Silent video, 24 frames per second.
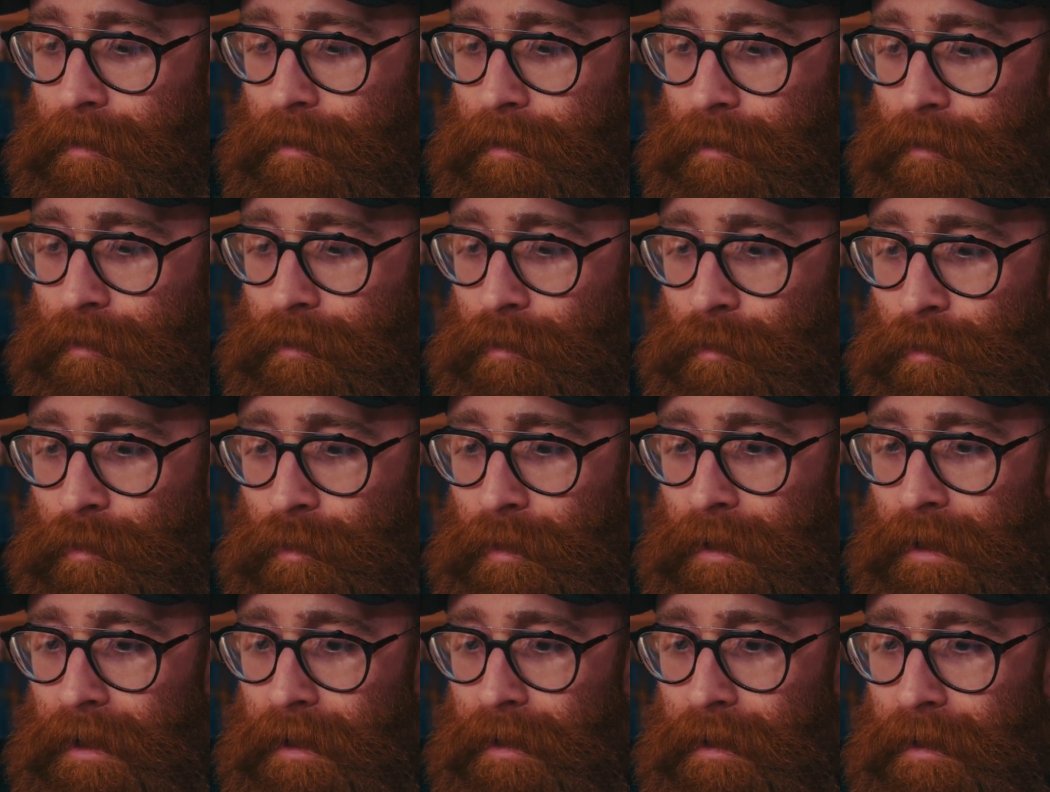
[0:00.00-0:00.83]
So
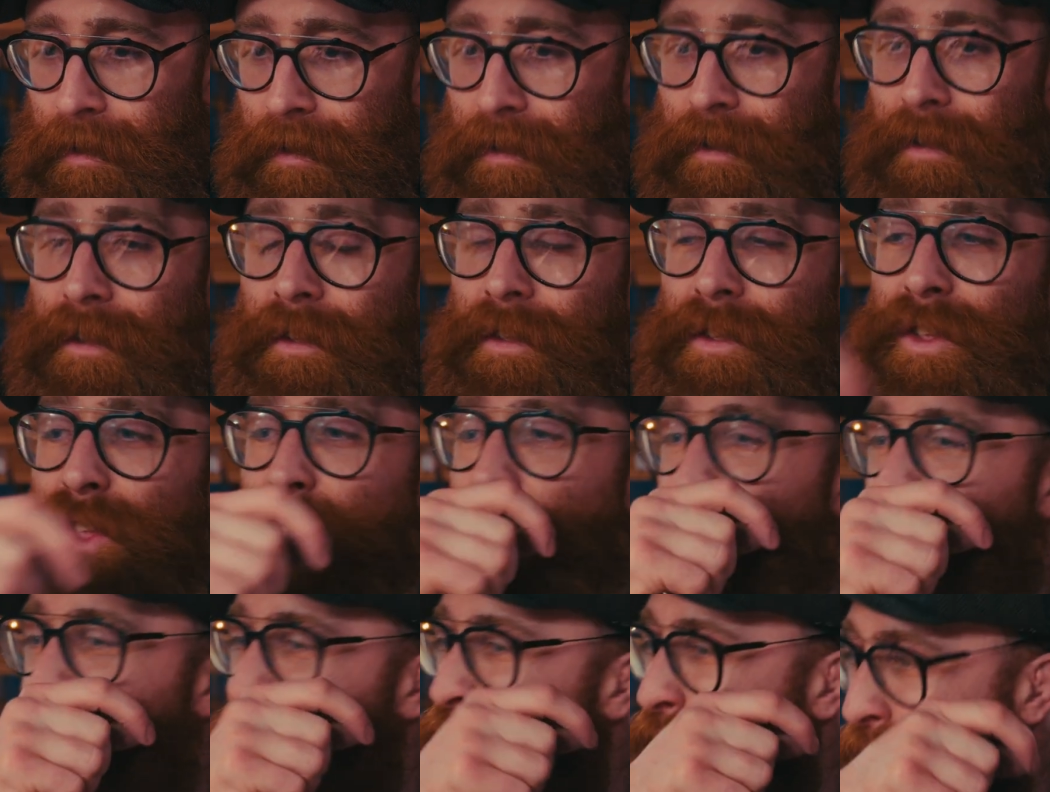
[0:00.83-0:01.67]
like
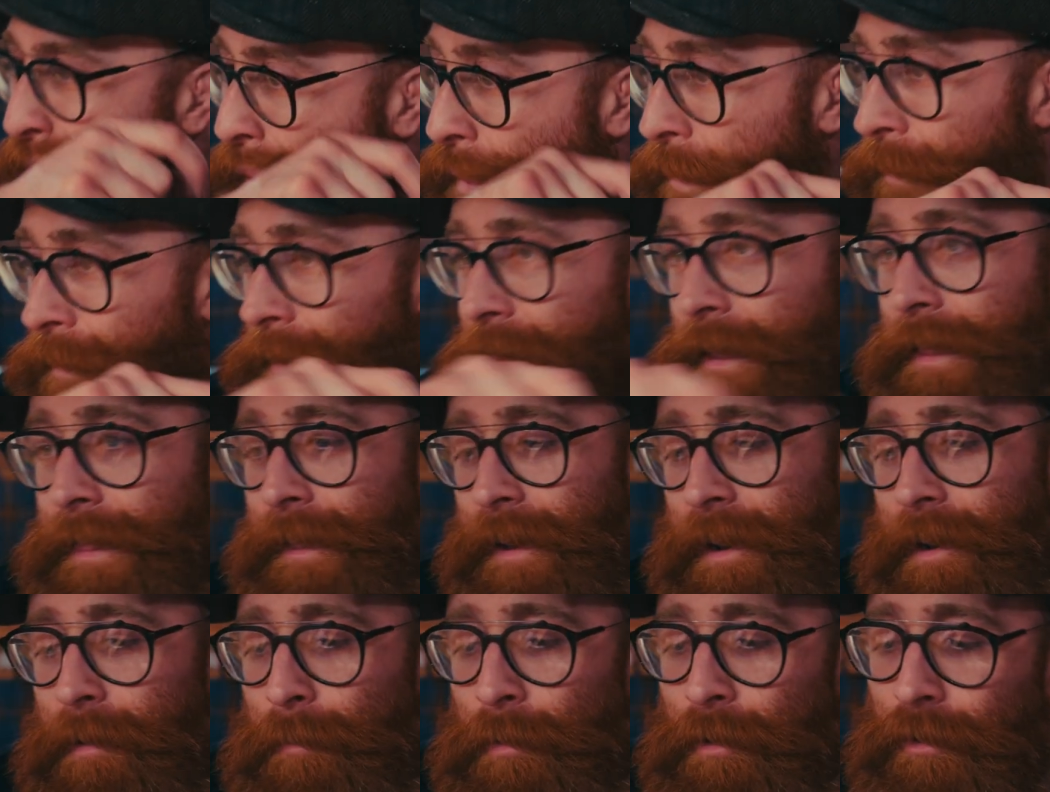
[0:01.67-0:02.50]

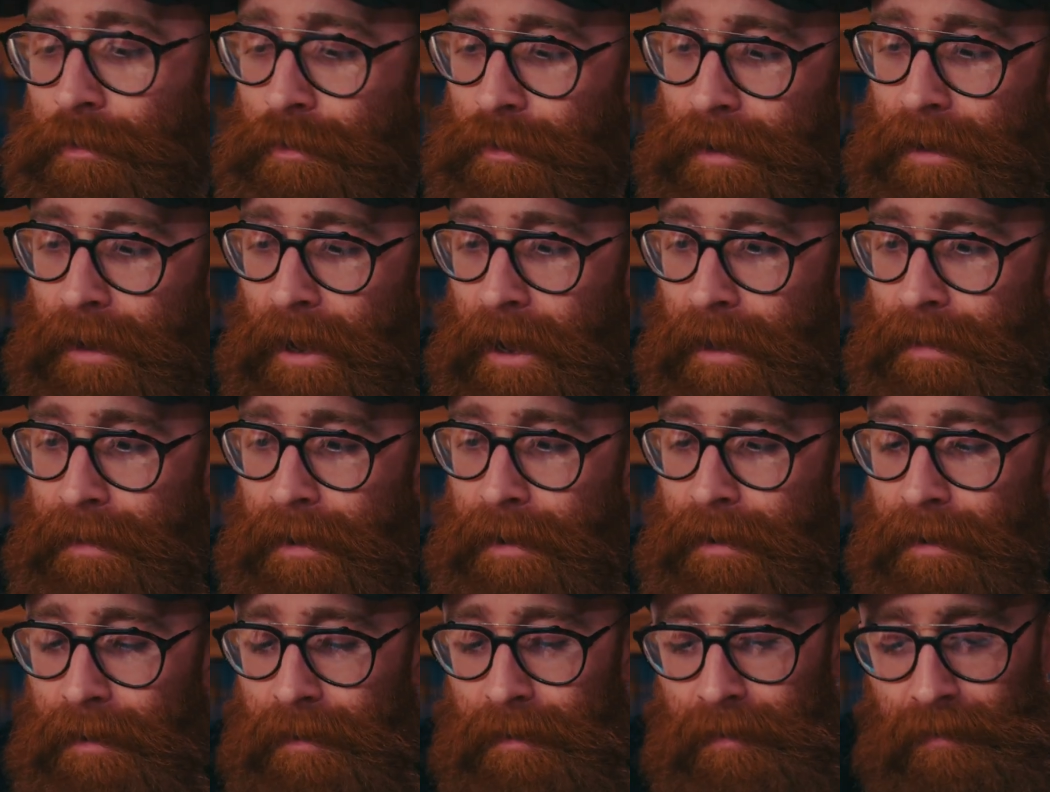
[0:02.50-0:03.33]
thinking about shooting that
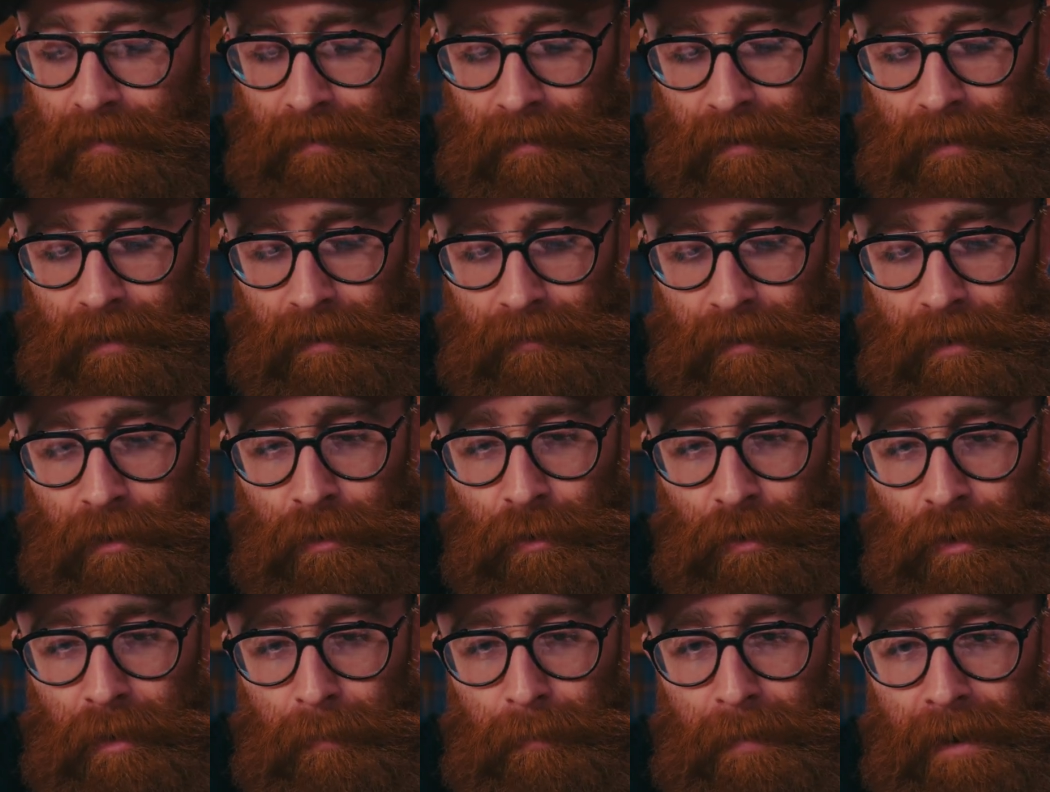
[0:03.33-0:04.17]
dinner, it's like, right,
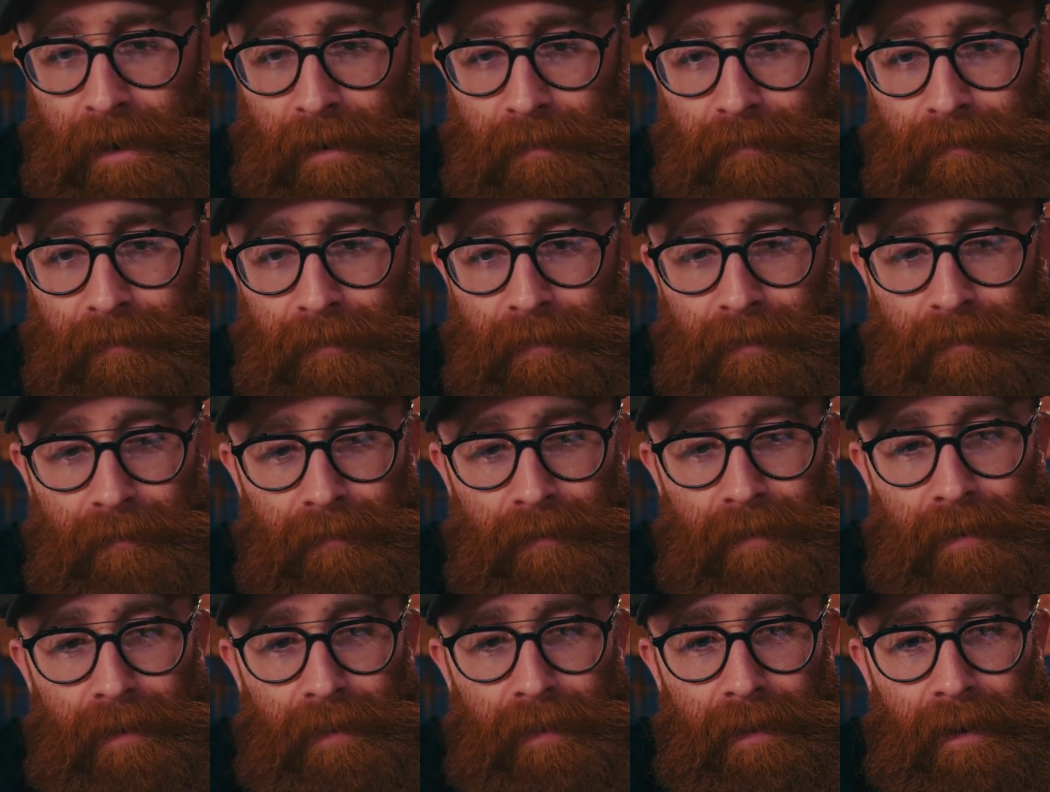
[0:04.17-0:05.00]
who could benefit
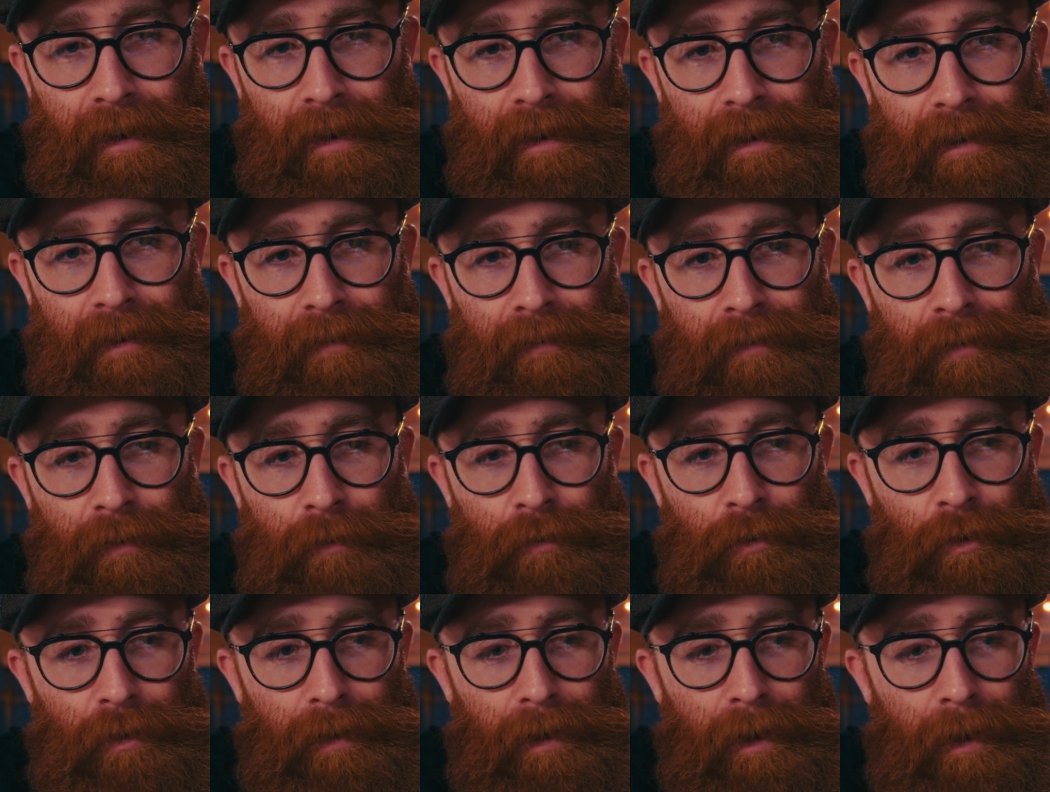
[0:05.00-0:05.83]
from that if they
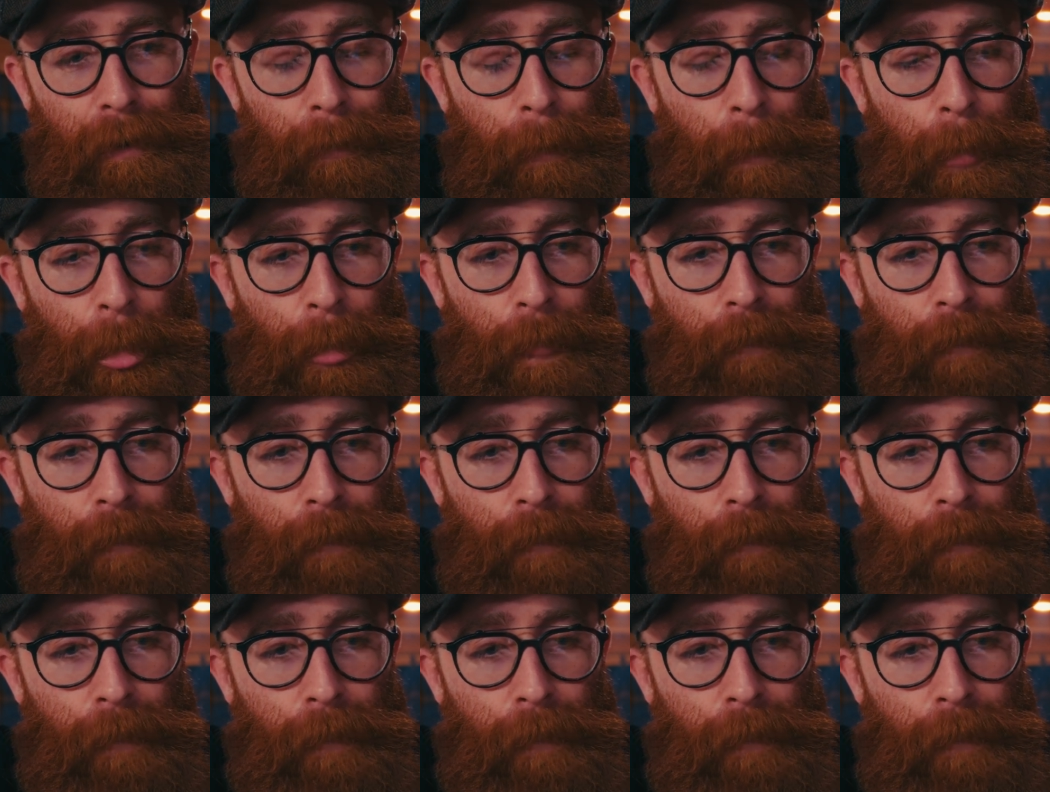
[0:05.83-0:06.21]
saw that?